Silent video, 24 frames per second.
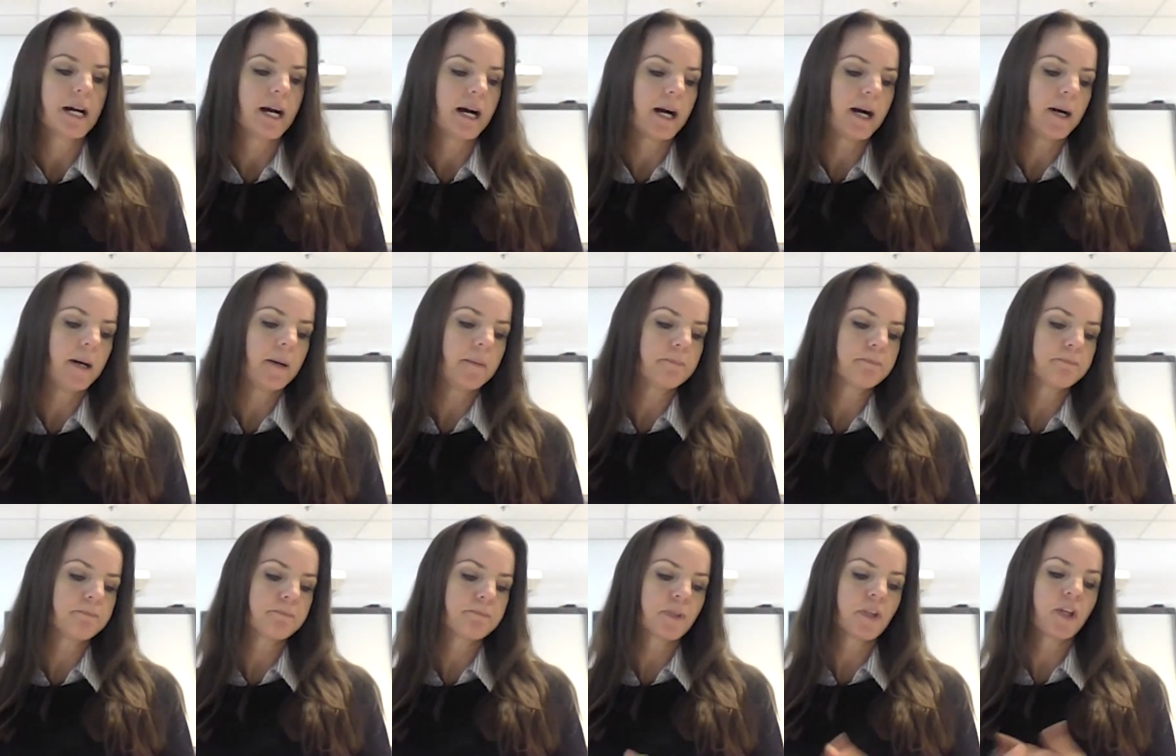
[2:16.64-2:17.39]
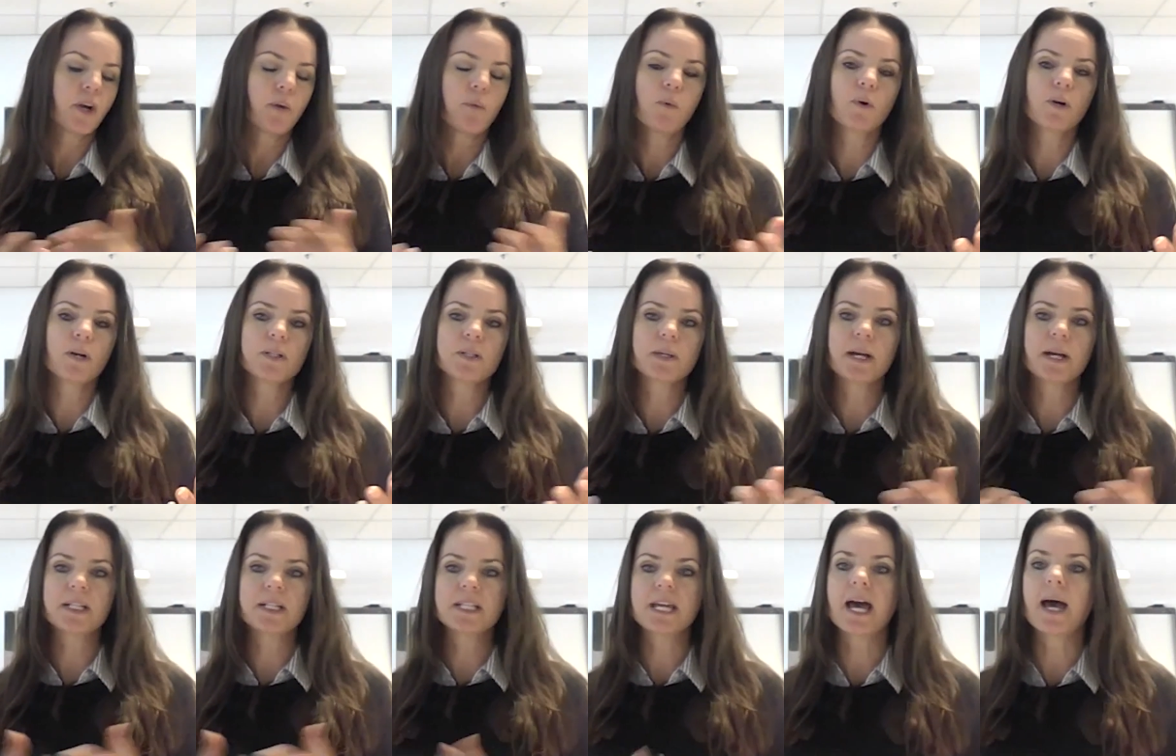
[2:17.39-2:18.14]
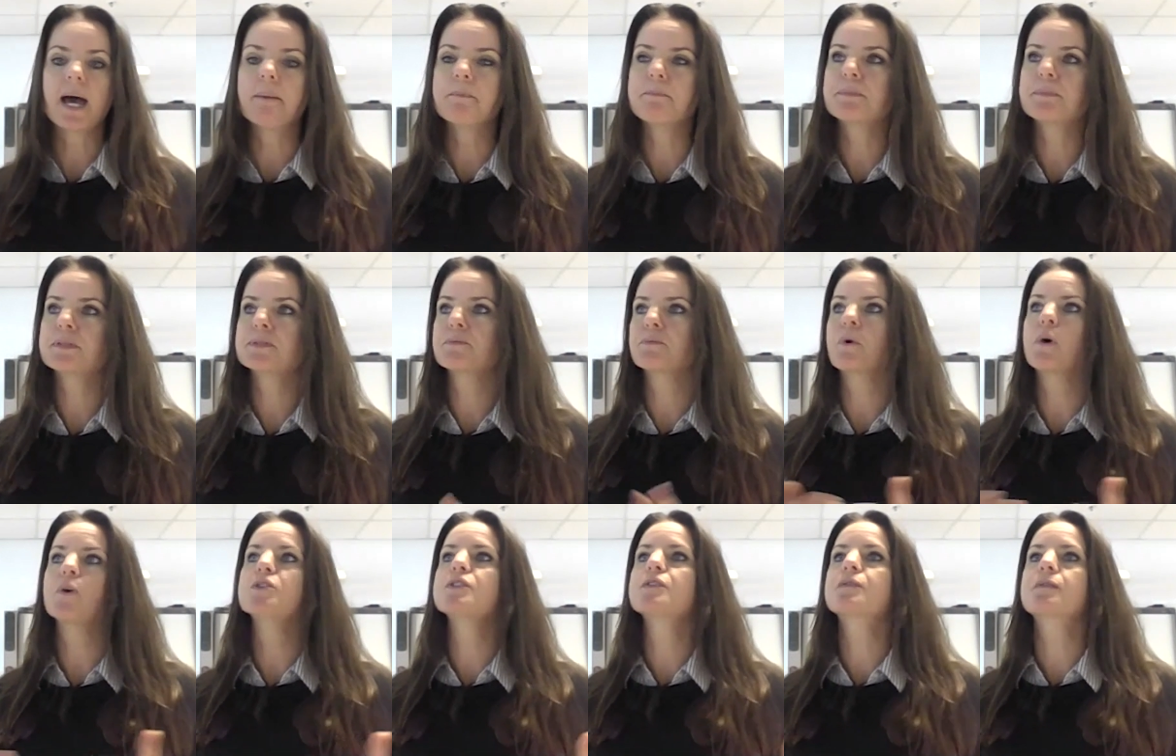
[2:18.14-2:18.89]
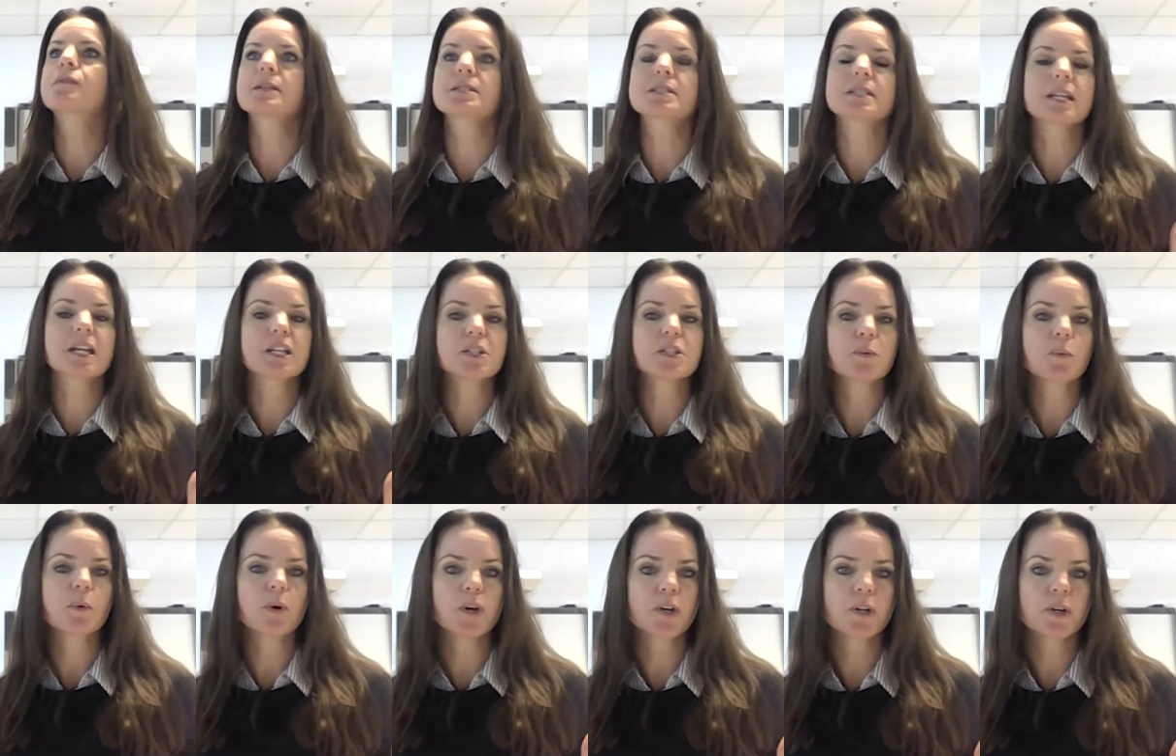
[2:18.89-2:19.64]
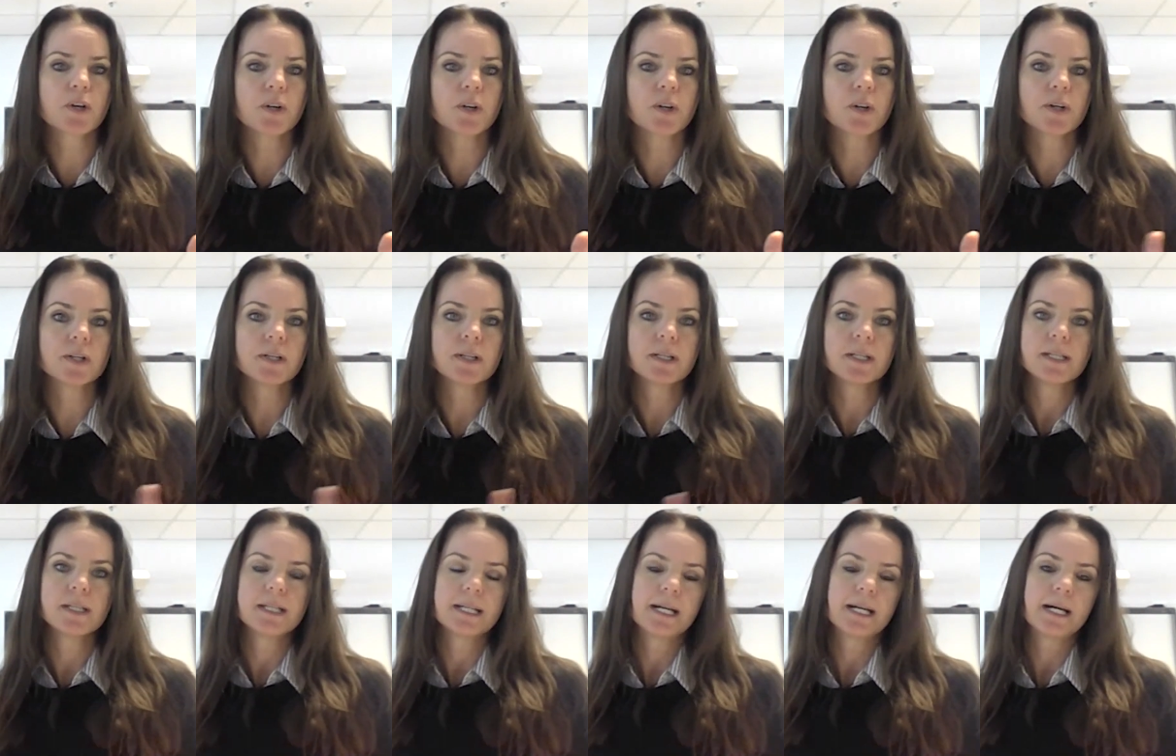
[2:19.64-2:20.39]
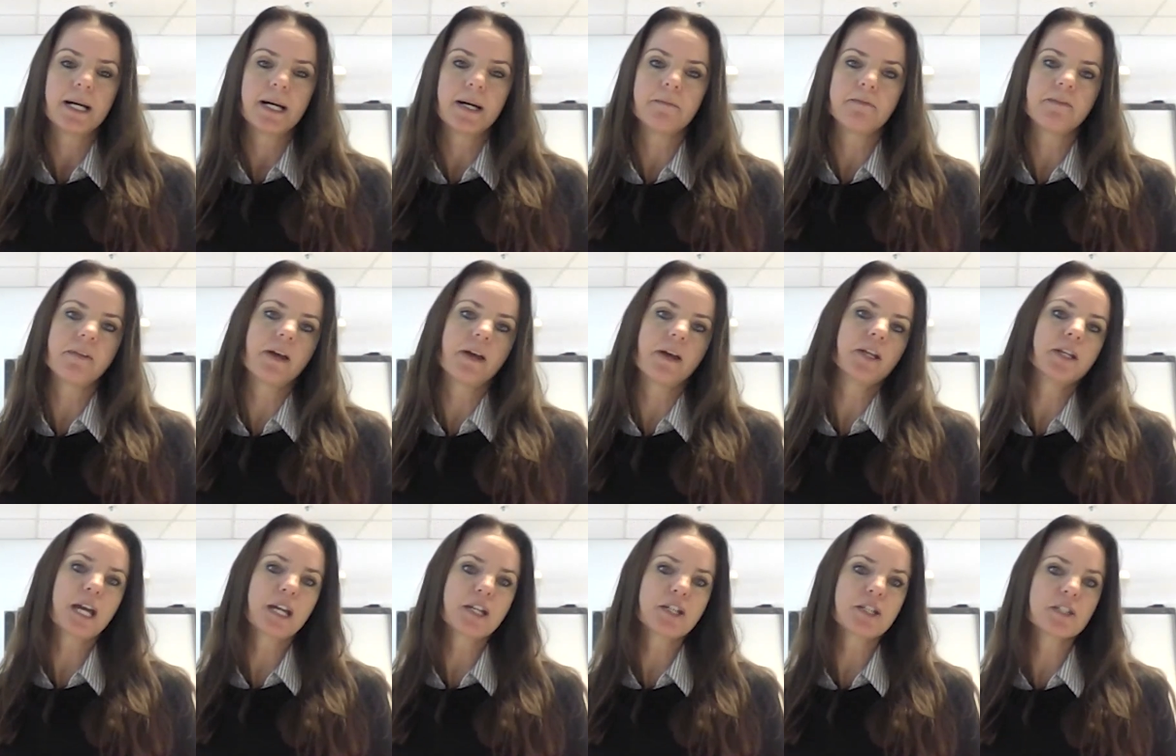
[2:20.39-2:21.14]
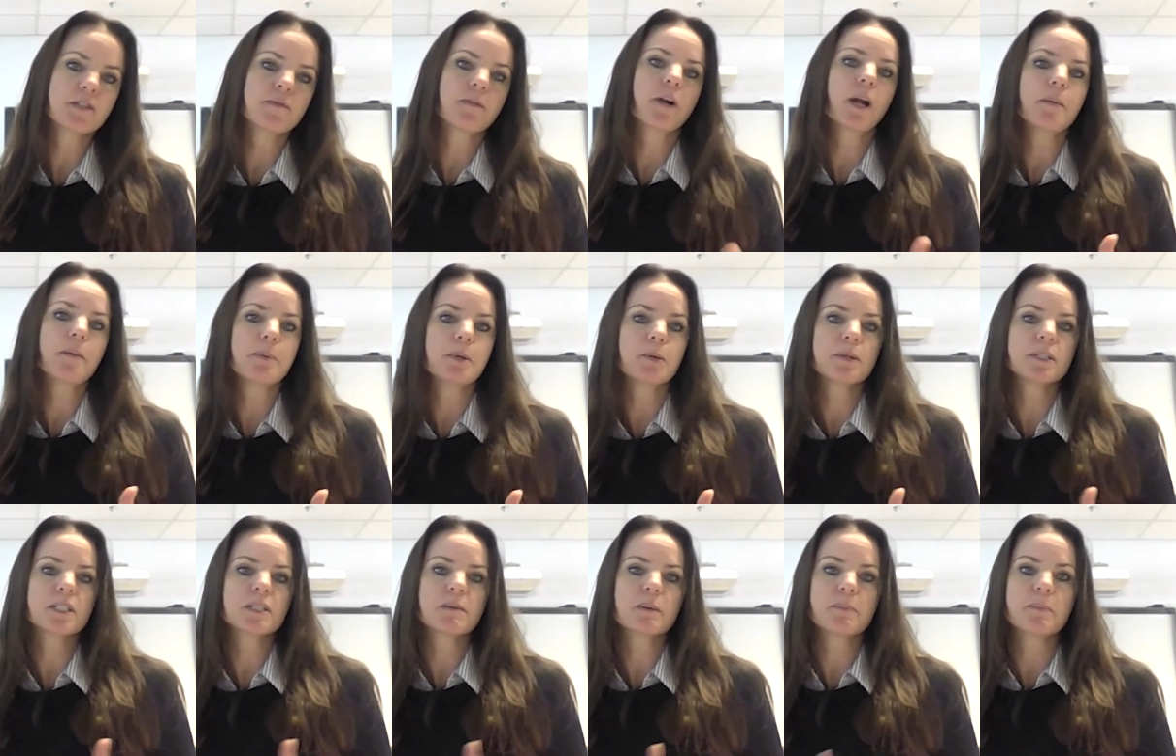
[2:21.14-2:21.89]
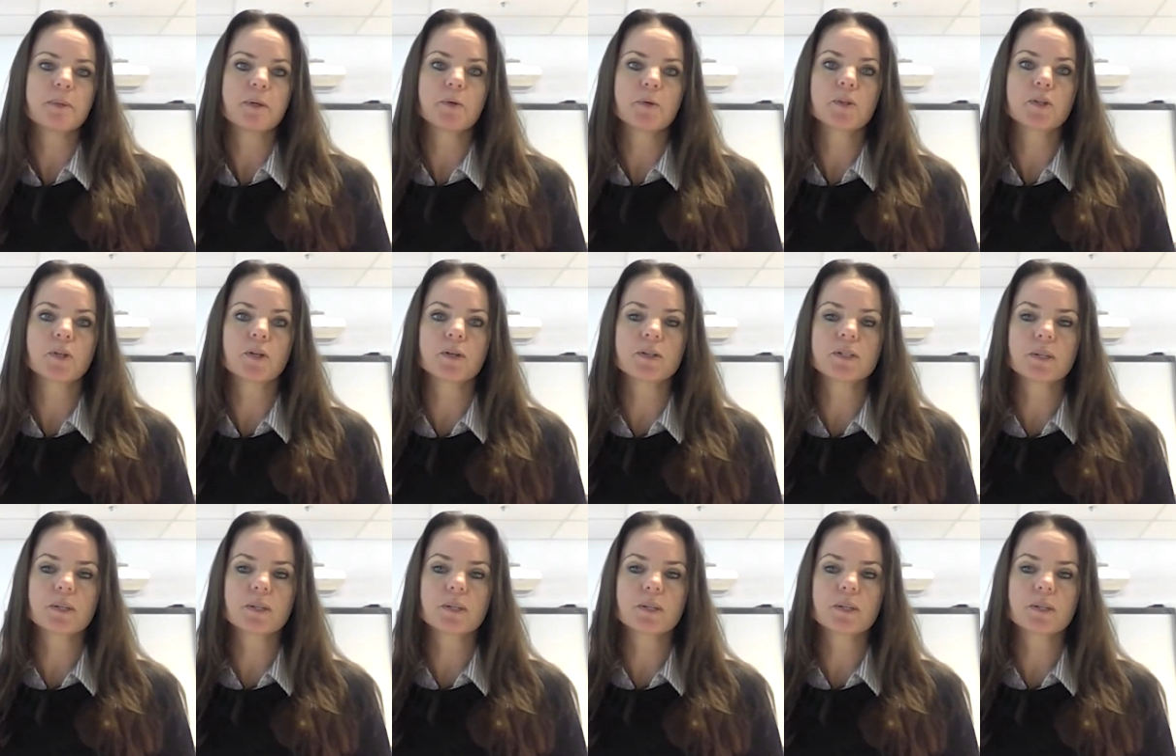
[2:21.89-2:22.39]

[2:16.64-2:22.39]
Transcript: water to our taps, roads for us to get to work on, foundations for our buildings to be built on.